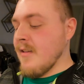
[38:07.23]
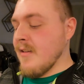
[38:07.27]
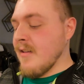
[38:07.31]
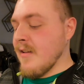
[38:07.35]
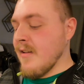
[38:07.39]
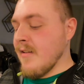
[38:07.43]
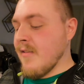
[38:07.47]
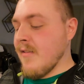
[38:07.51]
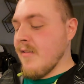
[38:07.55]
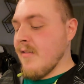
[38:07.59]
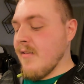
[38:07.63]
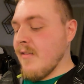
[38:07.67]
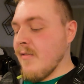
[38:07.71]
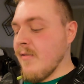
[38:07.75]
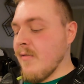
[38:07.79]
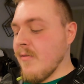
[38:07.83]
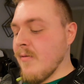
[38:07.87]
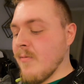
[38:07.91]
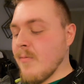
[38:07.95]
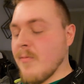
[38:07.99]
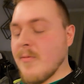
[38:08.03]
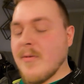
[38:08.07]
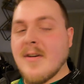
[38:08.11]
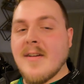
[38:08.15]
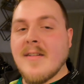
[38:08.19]
that's
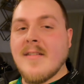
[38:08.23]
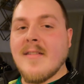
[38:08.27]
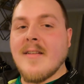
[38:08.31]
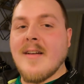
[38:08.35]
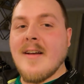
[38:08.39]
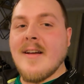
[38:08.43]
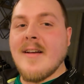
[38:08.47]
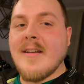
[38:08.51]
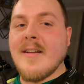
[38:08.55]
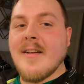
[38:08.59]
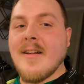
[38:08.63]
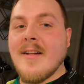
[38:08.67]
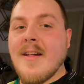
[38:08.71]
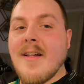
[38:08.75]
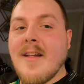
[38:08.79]
what it's like.